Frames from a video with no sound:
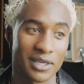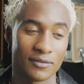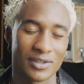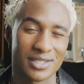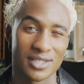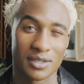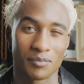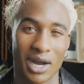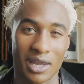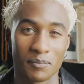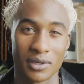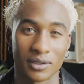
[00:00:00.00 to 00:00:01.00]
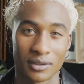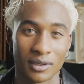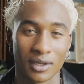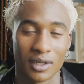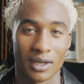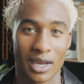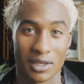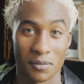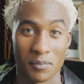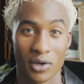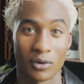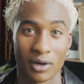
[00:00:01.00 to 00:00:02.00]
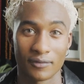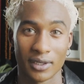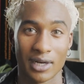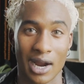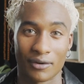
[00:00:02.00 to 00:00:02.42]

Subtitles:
PVC piping in the middle of it.